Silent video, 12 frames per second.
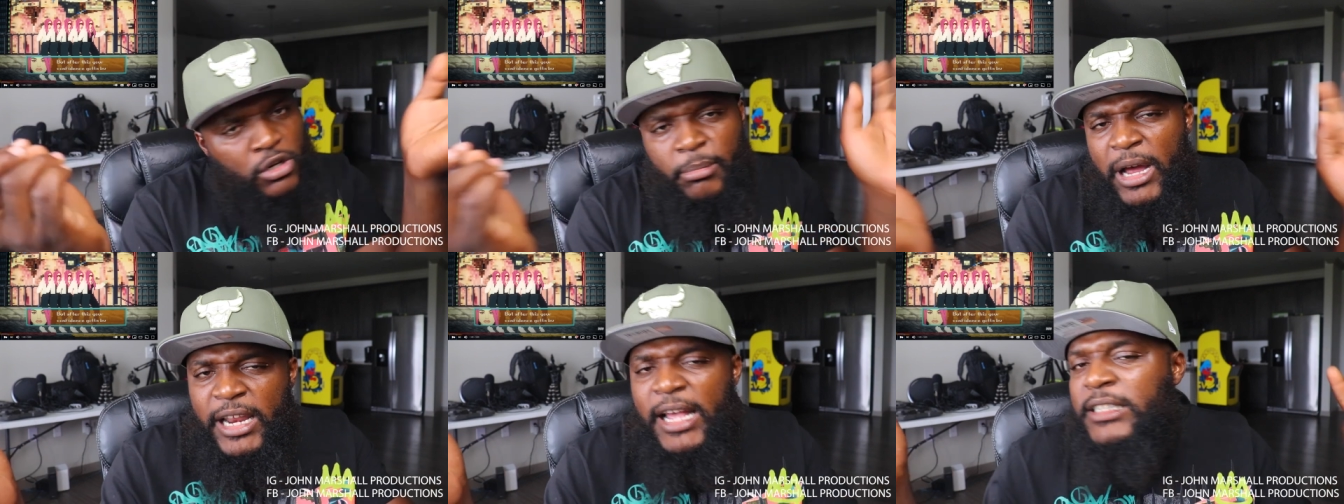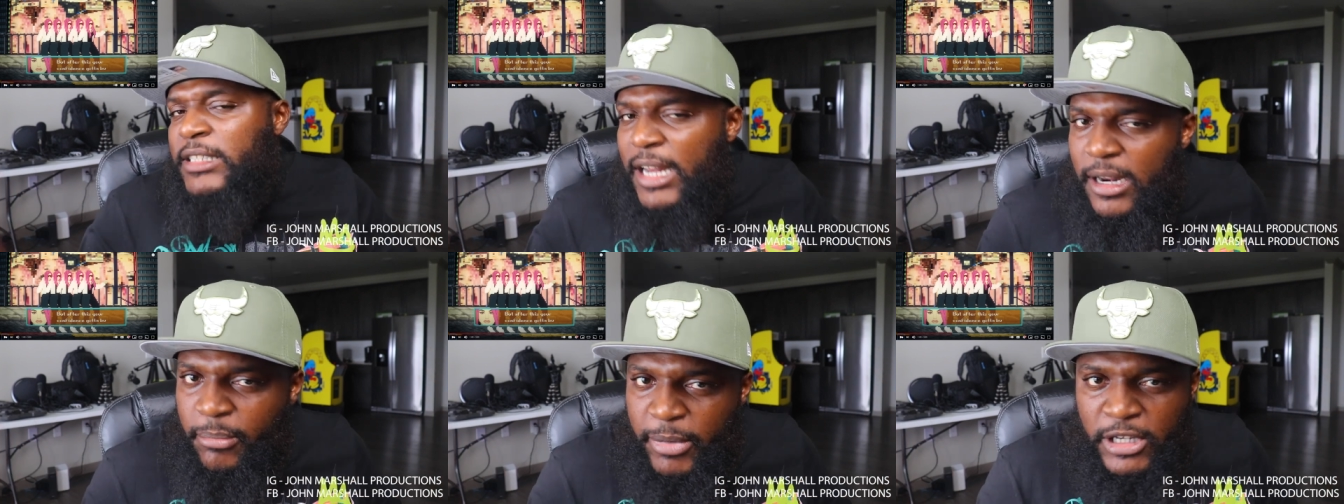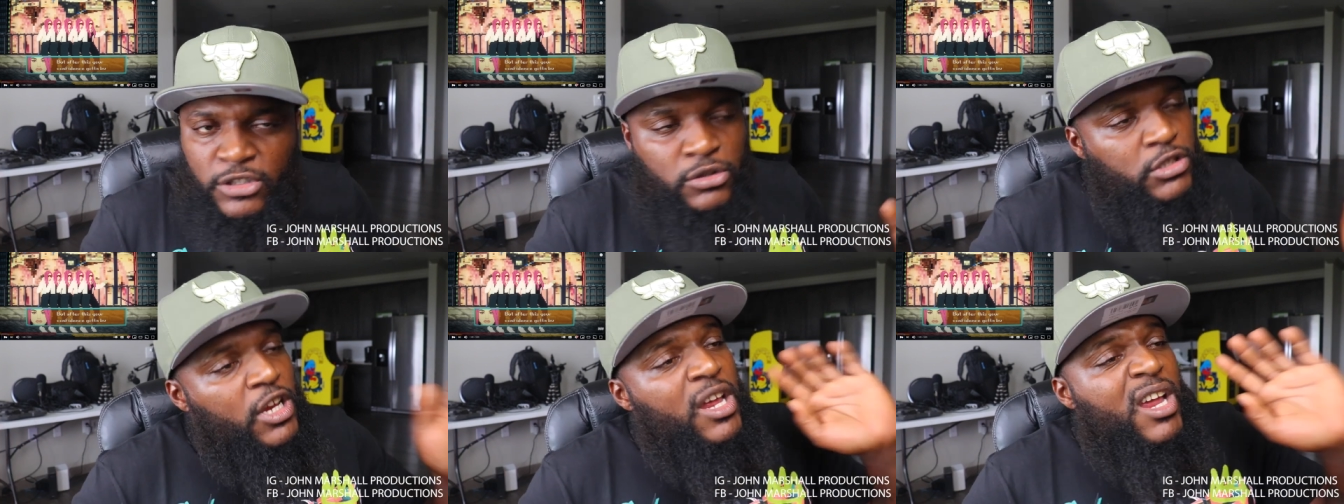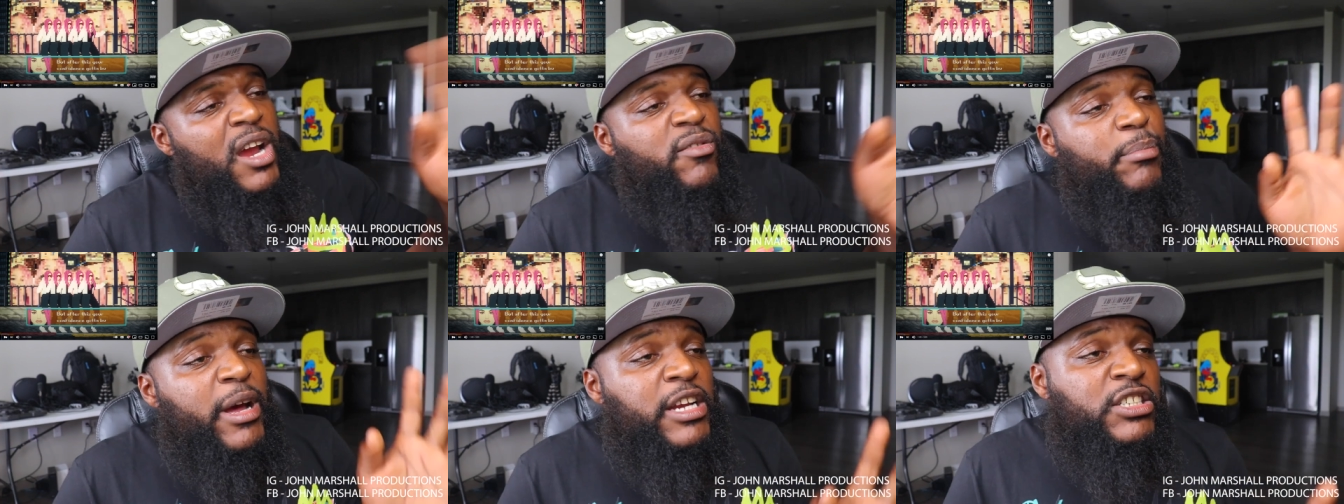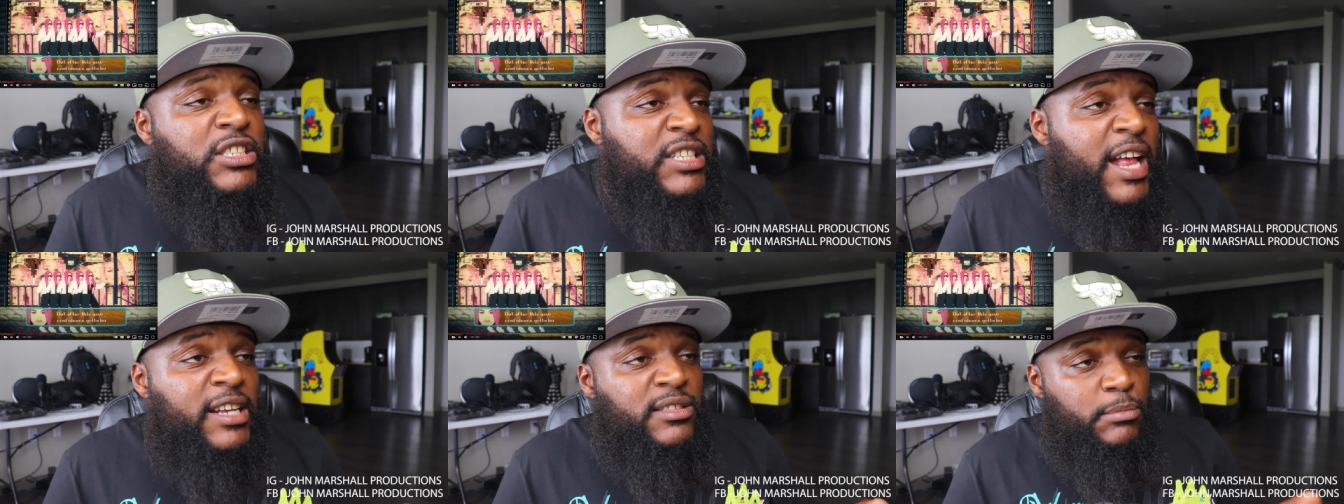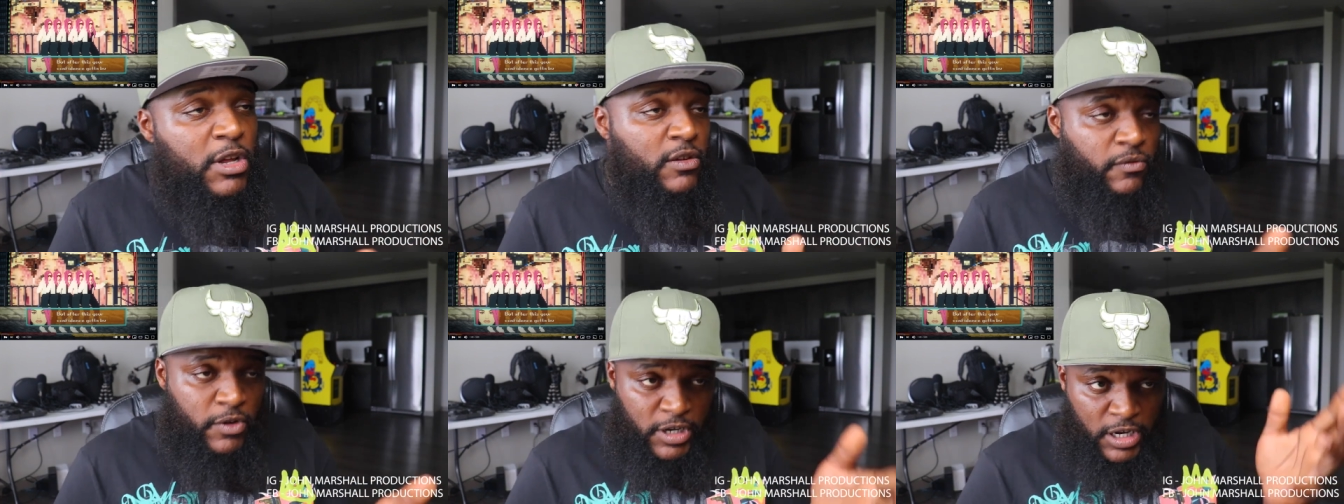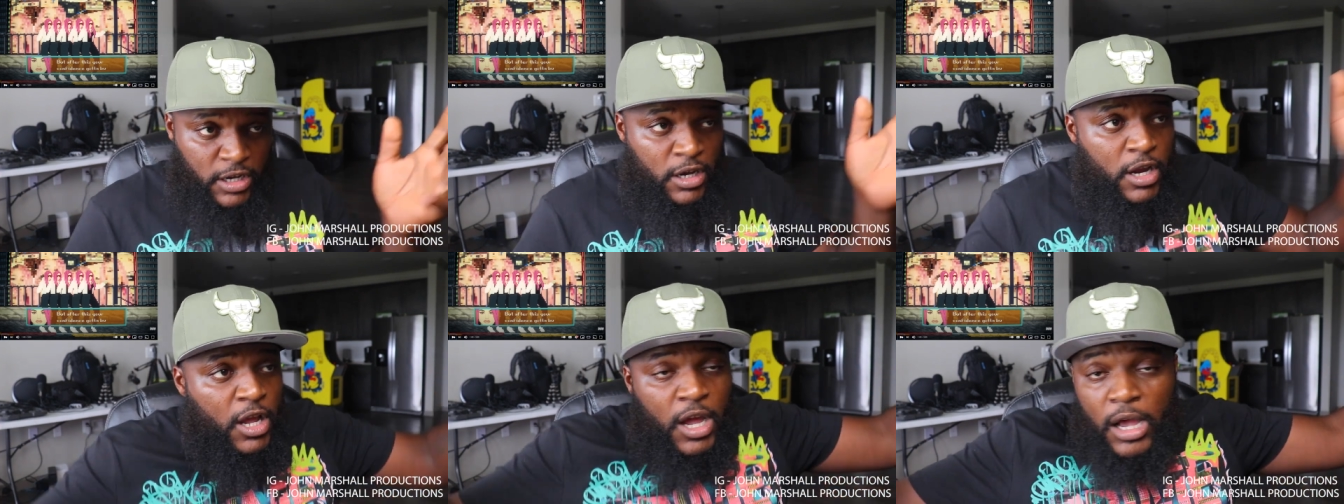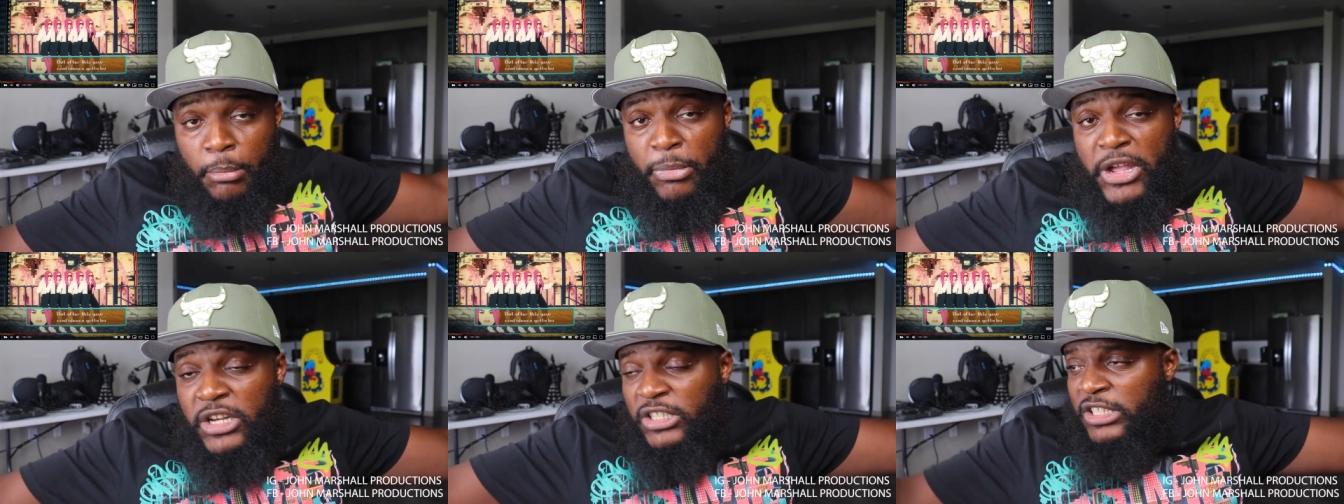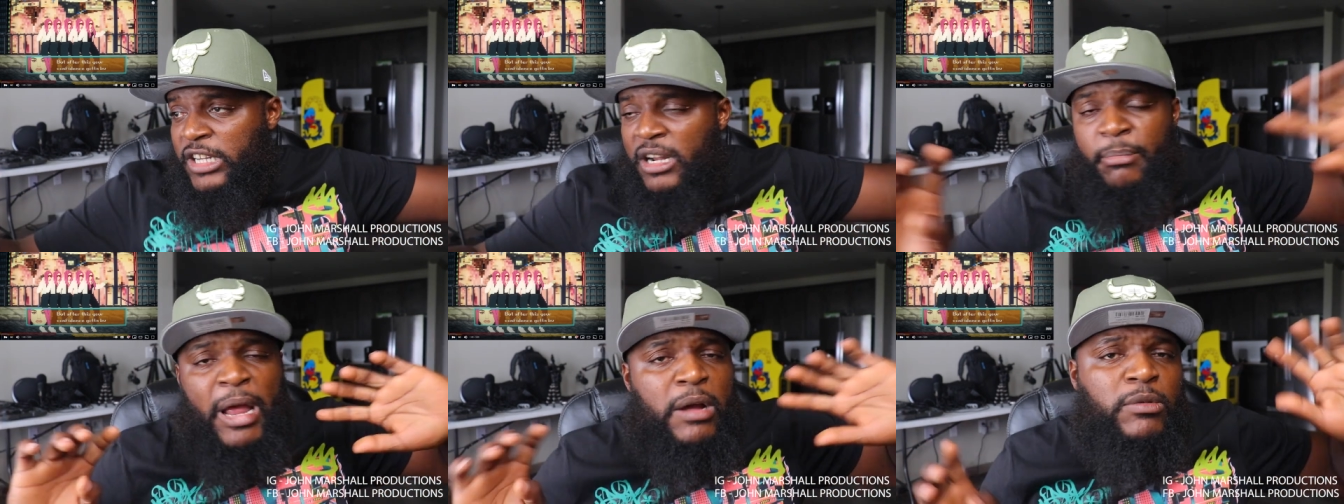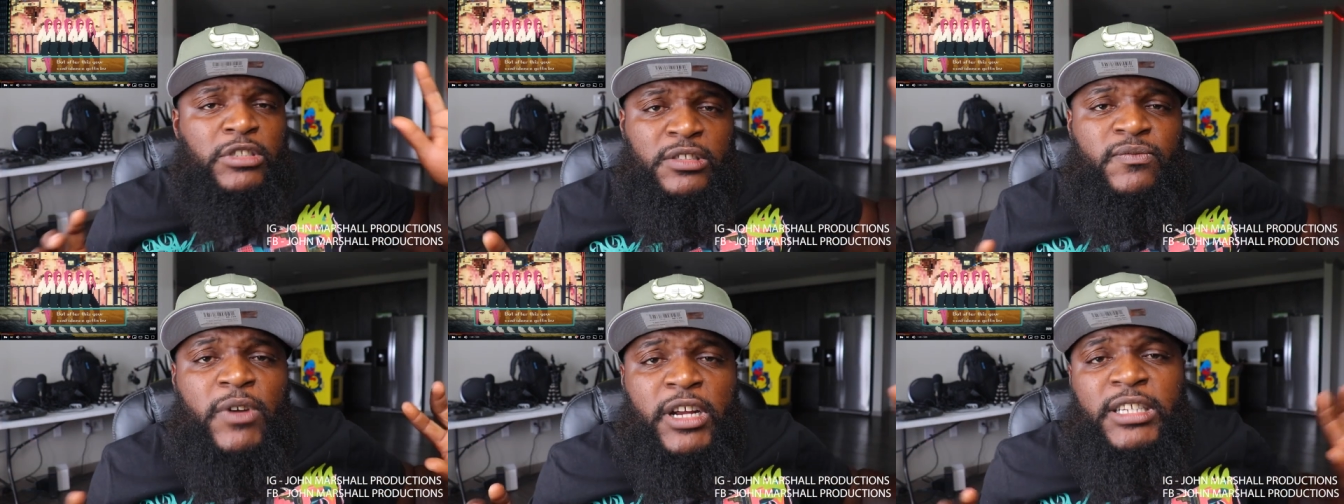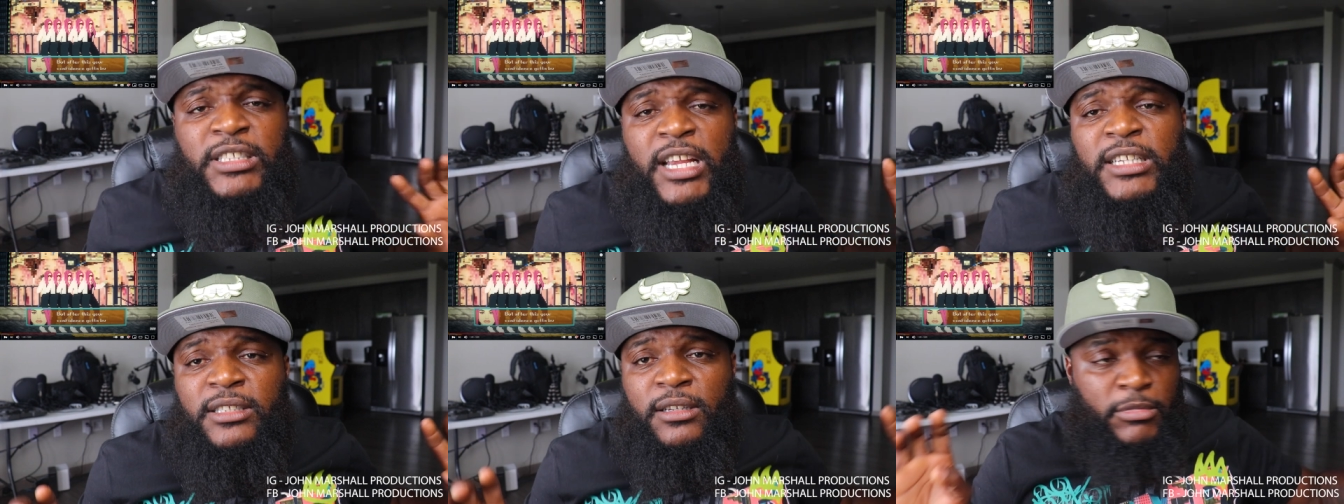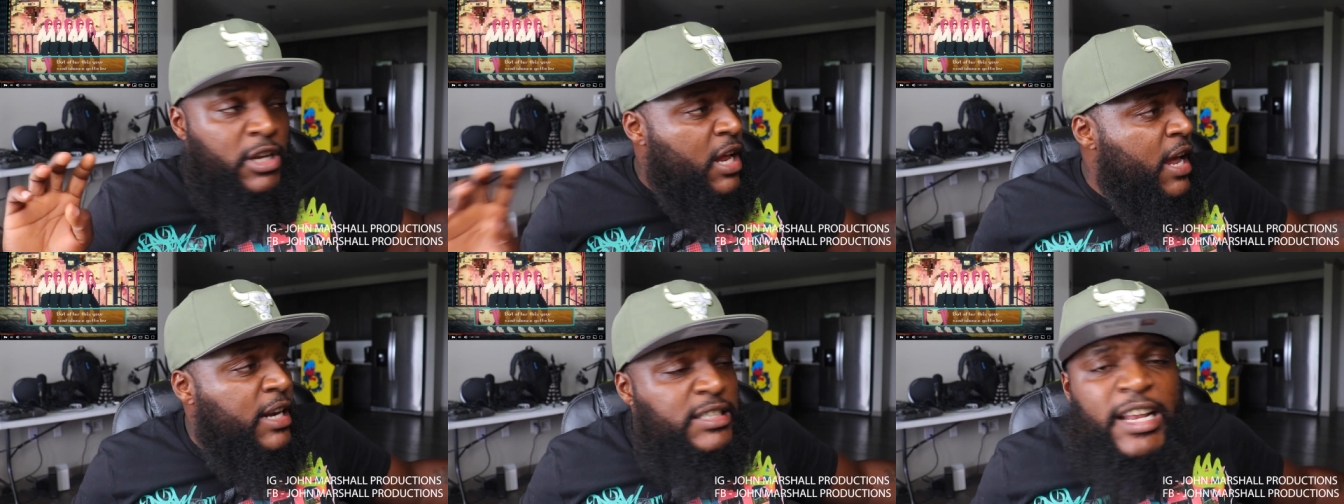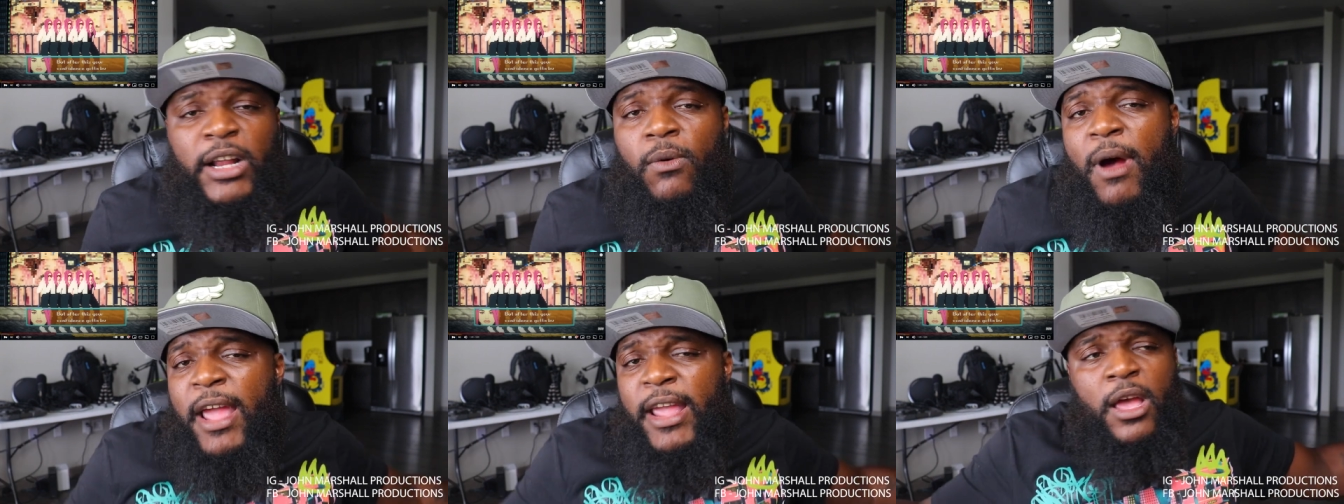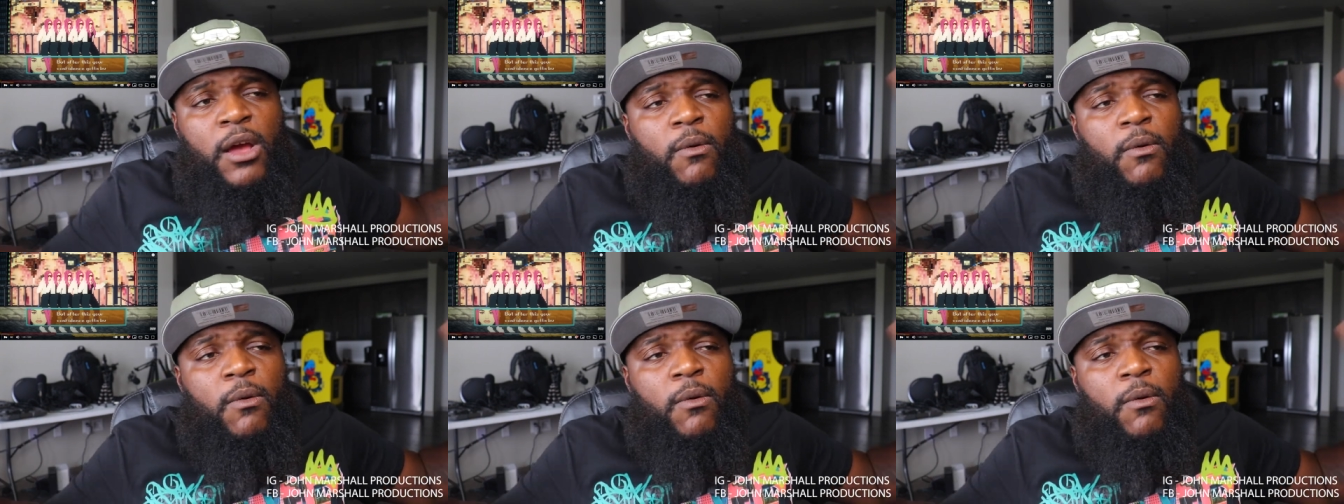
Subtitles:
Nobody has a lot of pesos. Everybody just has motherfucking opinions. Everybody wants to fucking say something. And it's like, why?